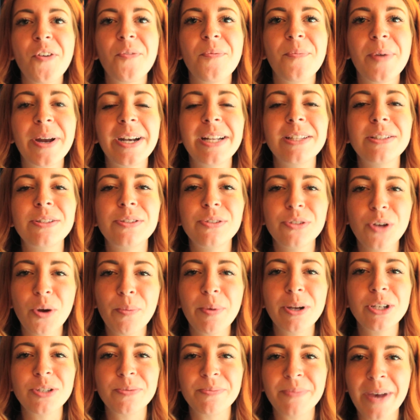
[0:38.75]
but it's so
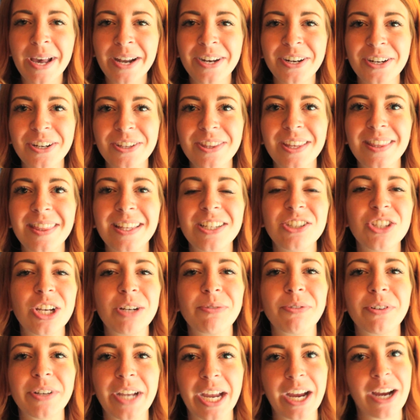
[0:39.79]
much better than the
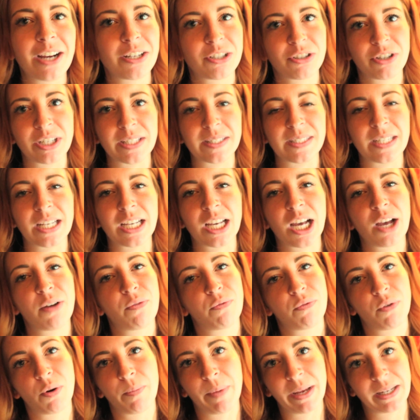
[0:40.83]
general characteristic
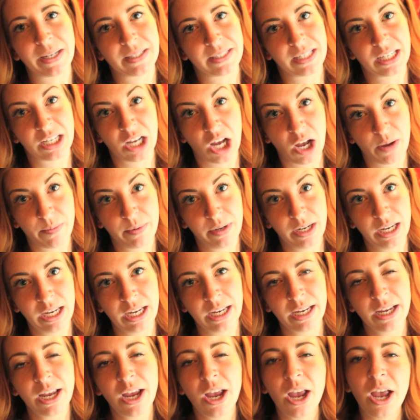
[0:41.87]
of romantic
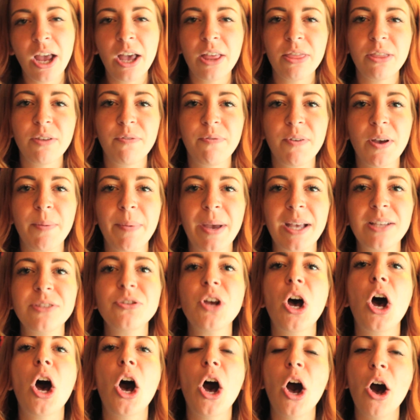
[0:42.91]
comedy. The film
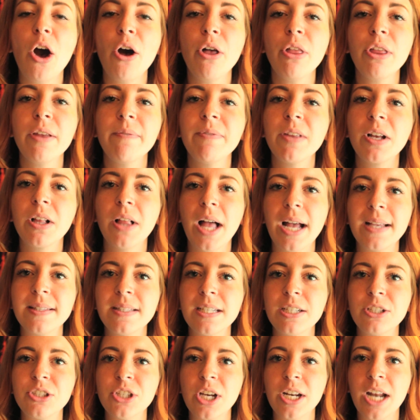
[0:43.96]
has all of the
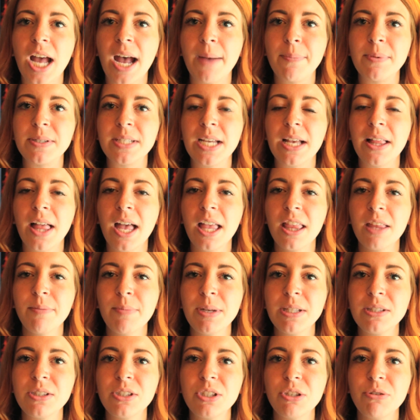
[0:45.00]
classic Judd Apatow
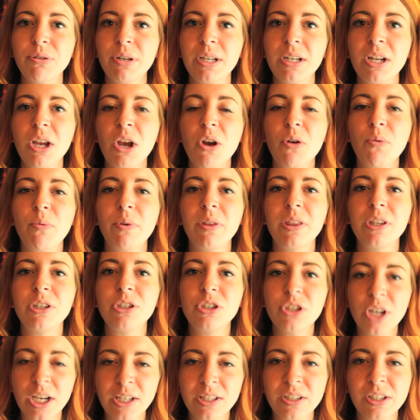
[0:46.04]
elements to it, with
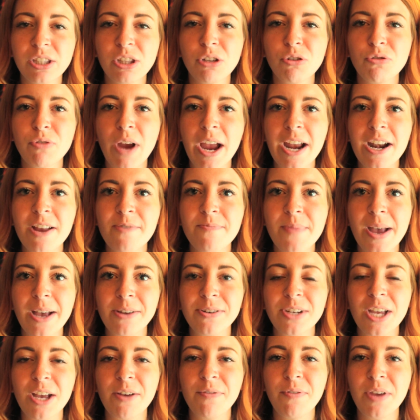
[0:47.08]
just the right
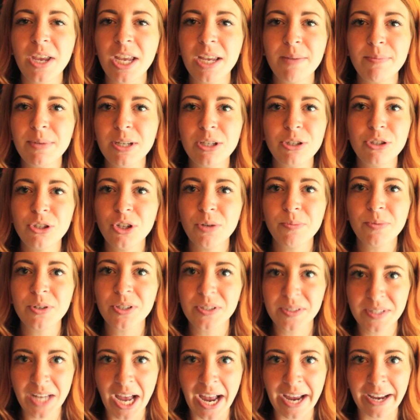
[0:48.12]
amount of Amy Schumer
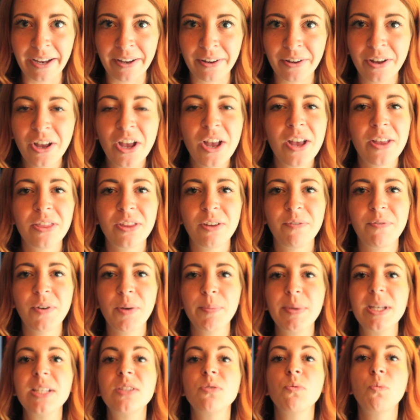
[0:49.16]
style. The
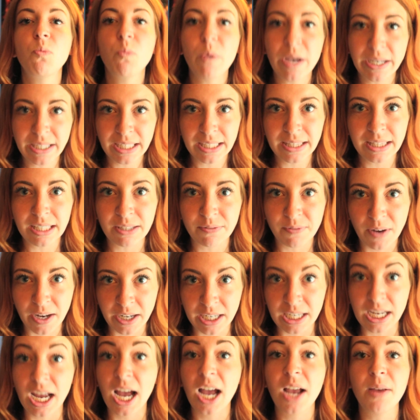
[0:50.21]
film is wickedly
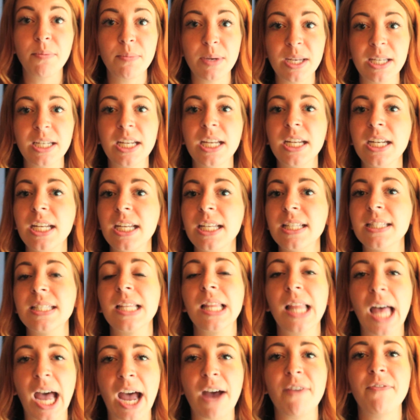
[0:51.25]
funny. I mean, it is
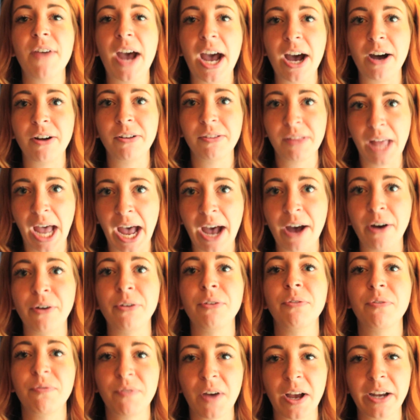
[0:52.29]
laugh out
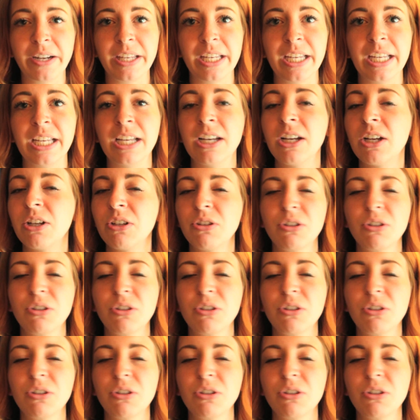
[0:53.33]
loud funny,